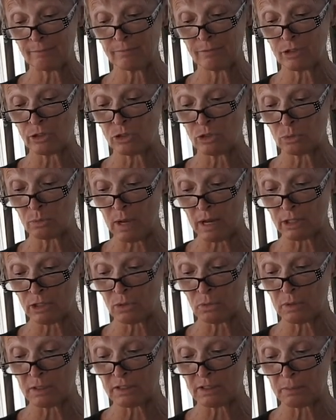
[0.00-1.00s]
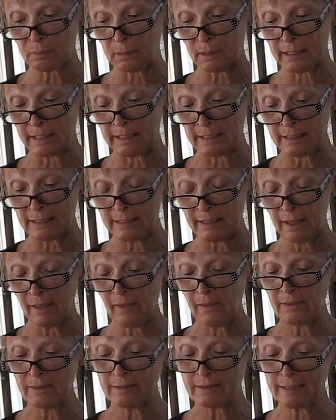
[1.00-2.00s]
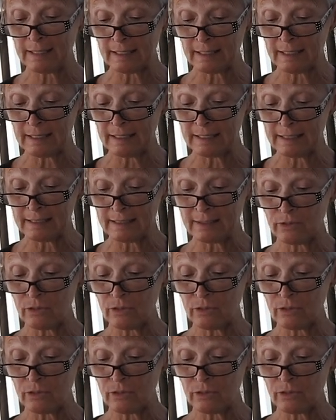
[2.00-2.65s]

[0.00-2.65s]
the director explained, sticking his